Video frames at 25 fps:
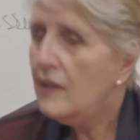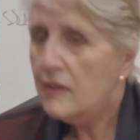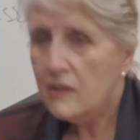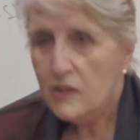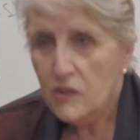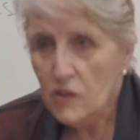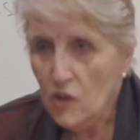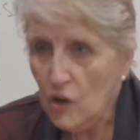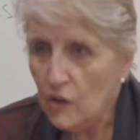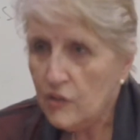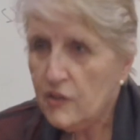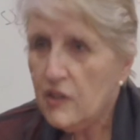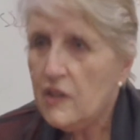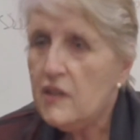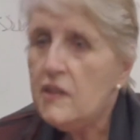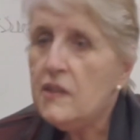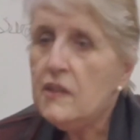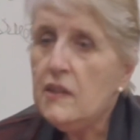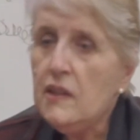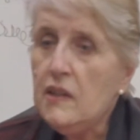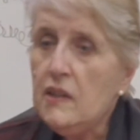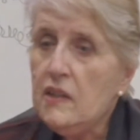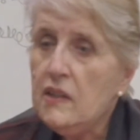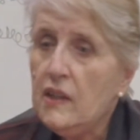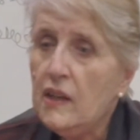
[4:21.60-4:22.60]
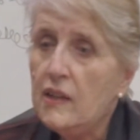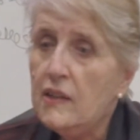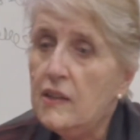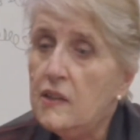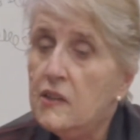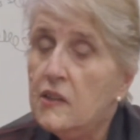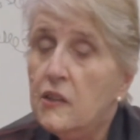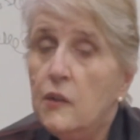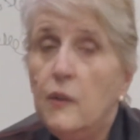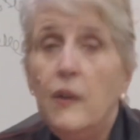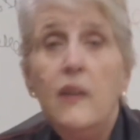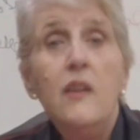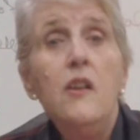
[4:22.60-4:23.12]
It's not
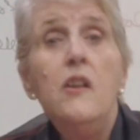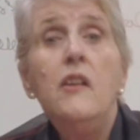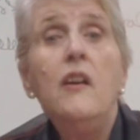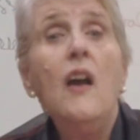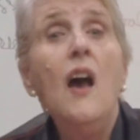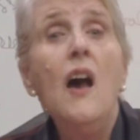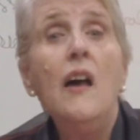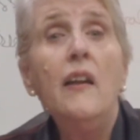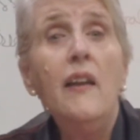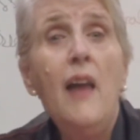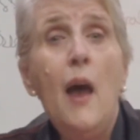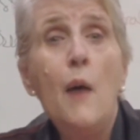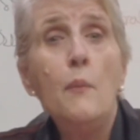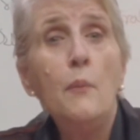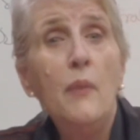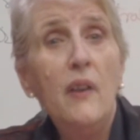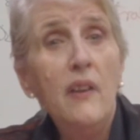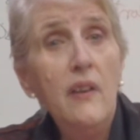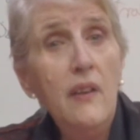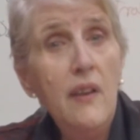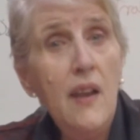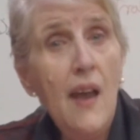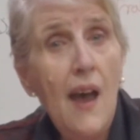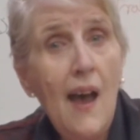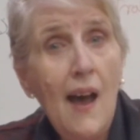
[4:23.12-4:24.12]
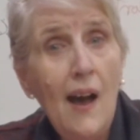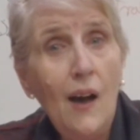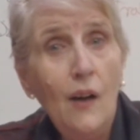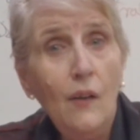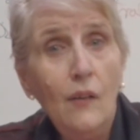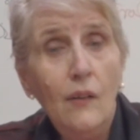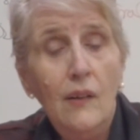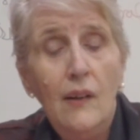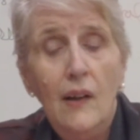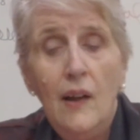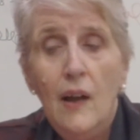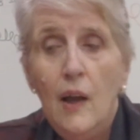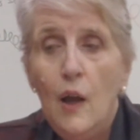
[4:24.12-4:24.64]
instantaneous, so it can't happen now.
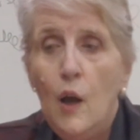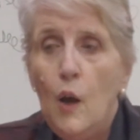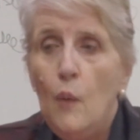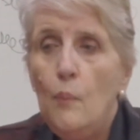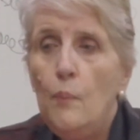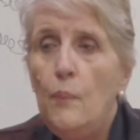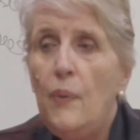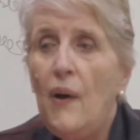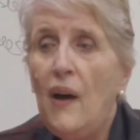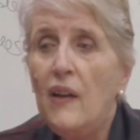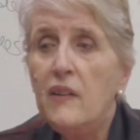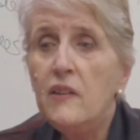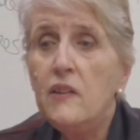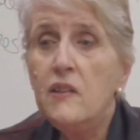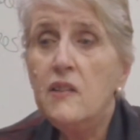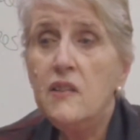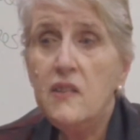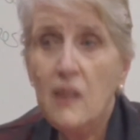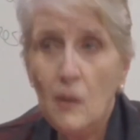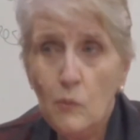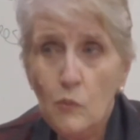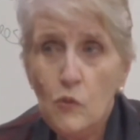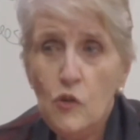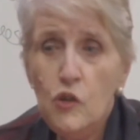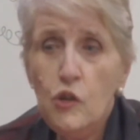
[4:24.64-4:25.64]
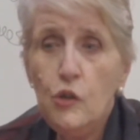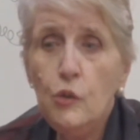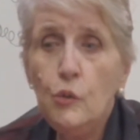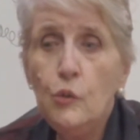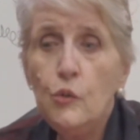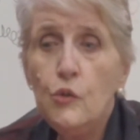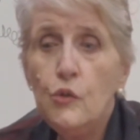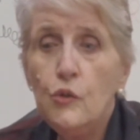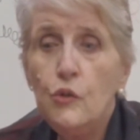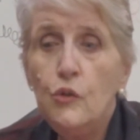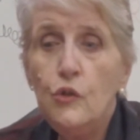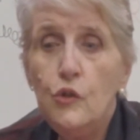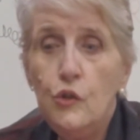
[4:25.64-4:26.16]
But some
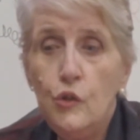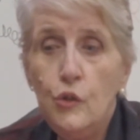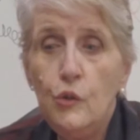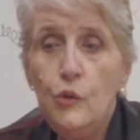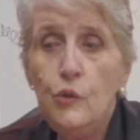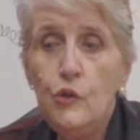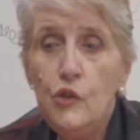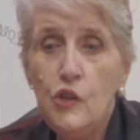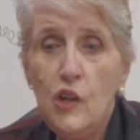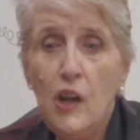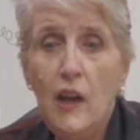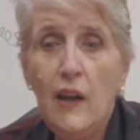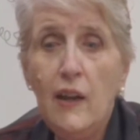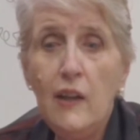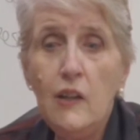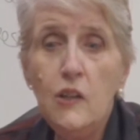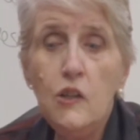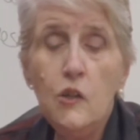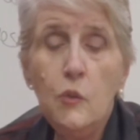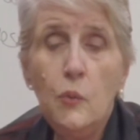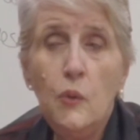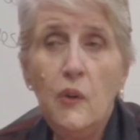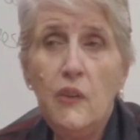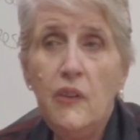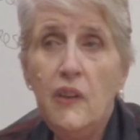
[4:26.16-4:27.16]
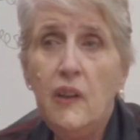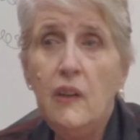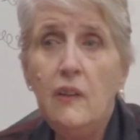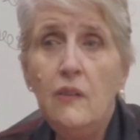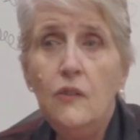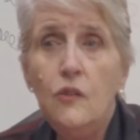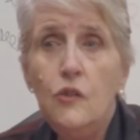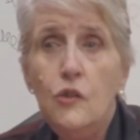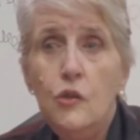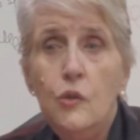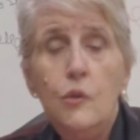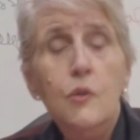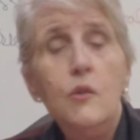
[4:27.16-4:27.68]
children do change
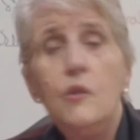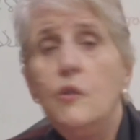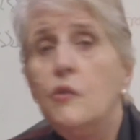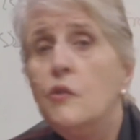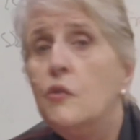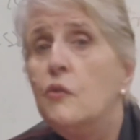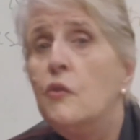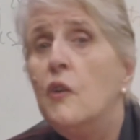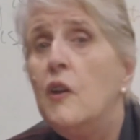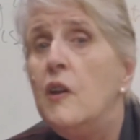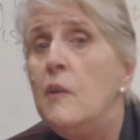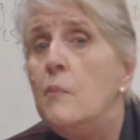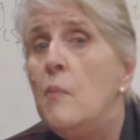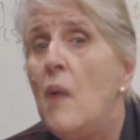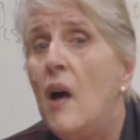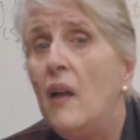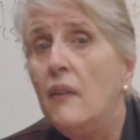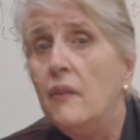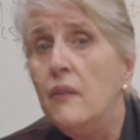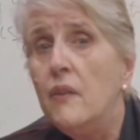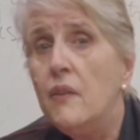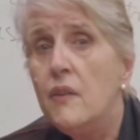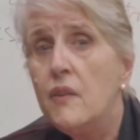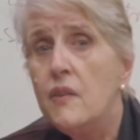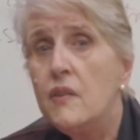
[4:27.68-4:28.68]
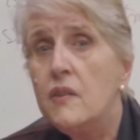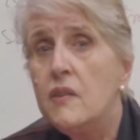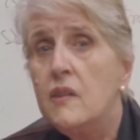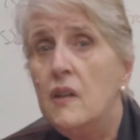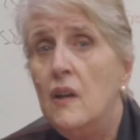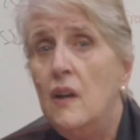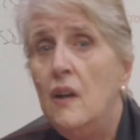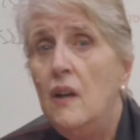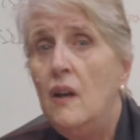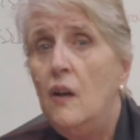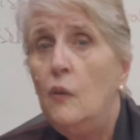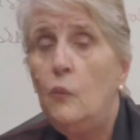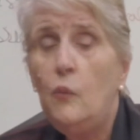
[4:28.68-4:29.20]
within 2 to 3 months
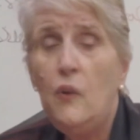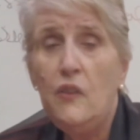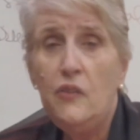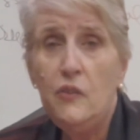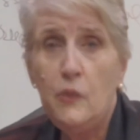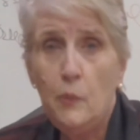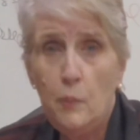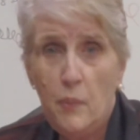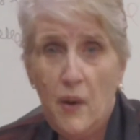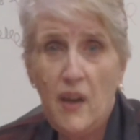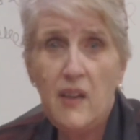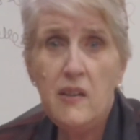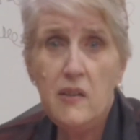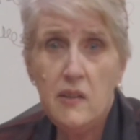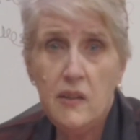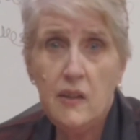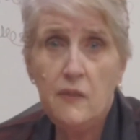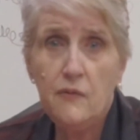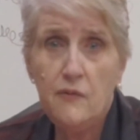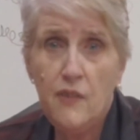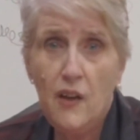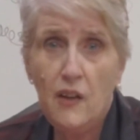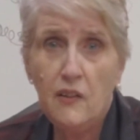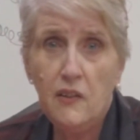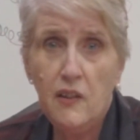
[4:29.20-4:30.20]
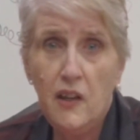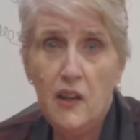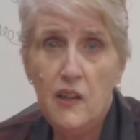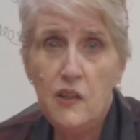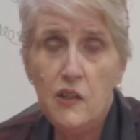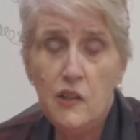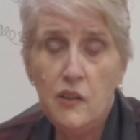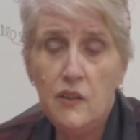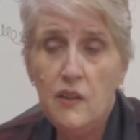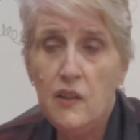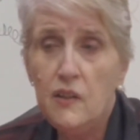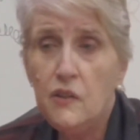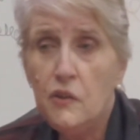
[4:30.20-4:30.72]
with the basic
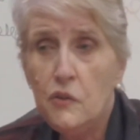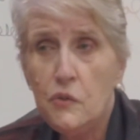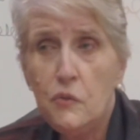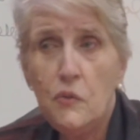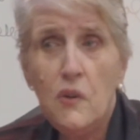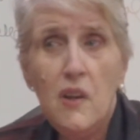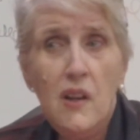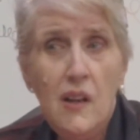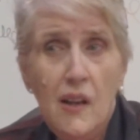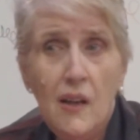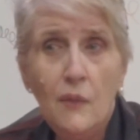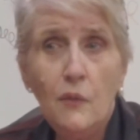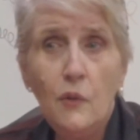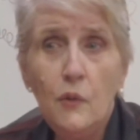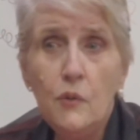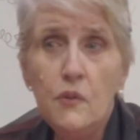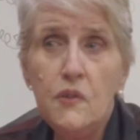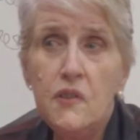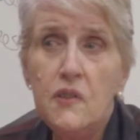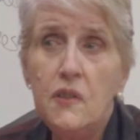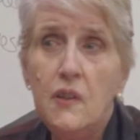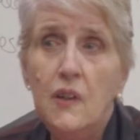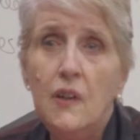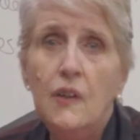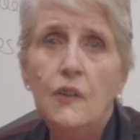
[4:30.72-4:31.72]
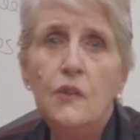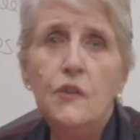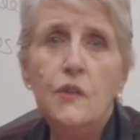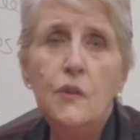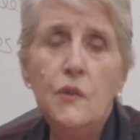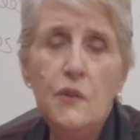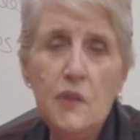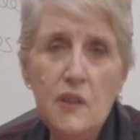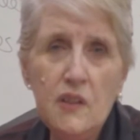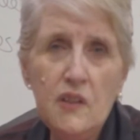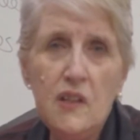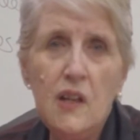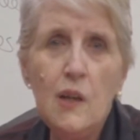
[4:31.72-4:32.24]
foundation. There's 3 levels
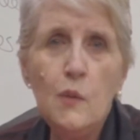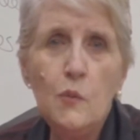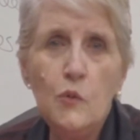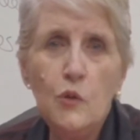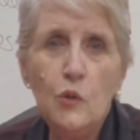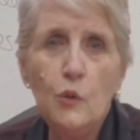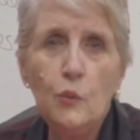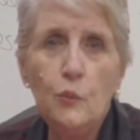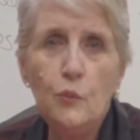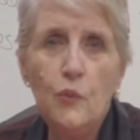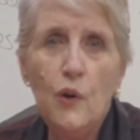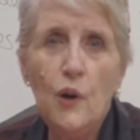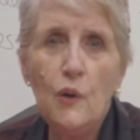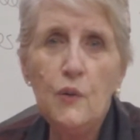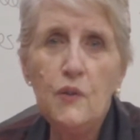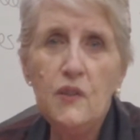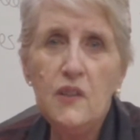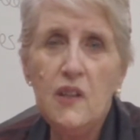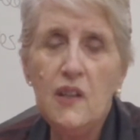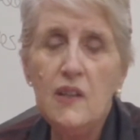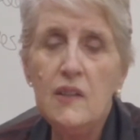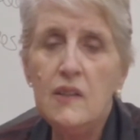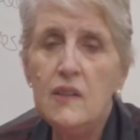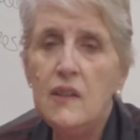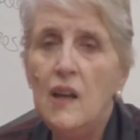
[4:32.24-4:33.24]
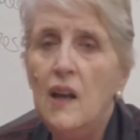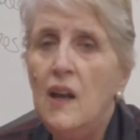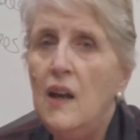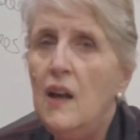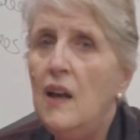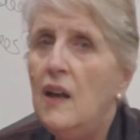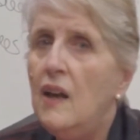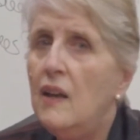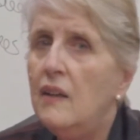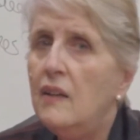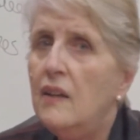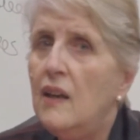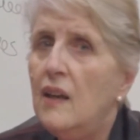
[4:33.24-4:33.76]
to the Sleeptalk process,
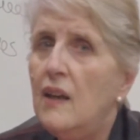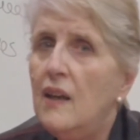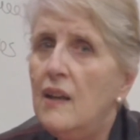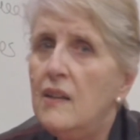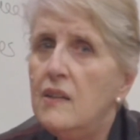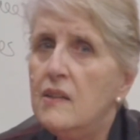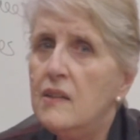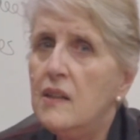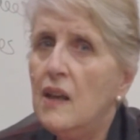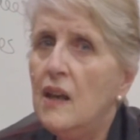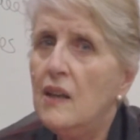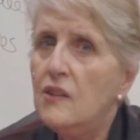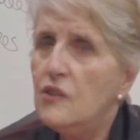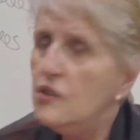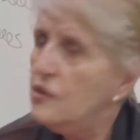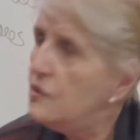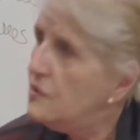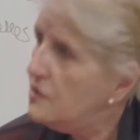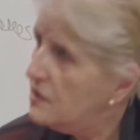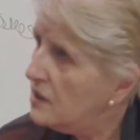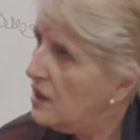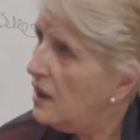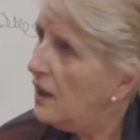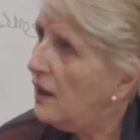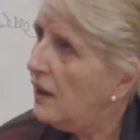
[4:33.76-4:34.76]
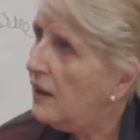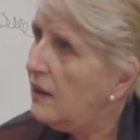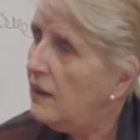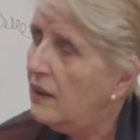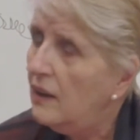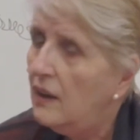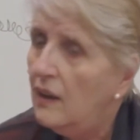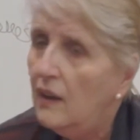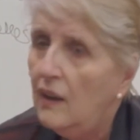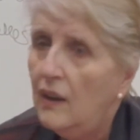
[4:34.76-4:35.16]
and as you say,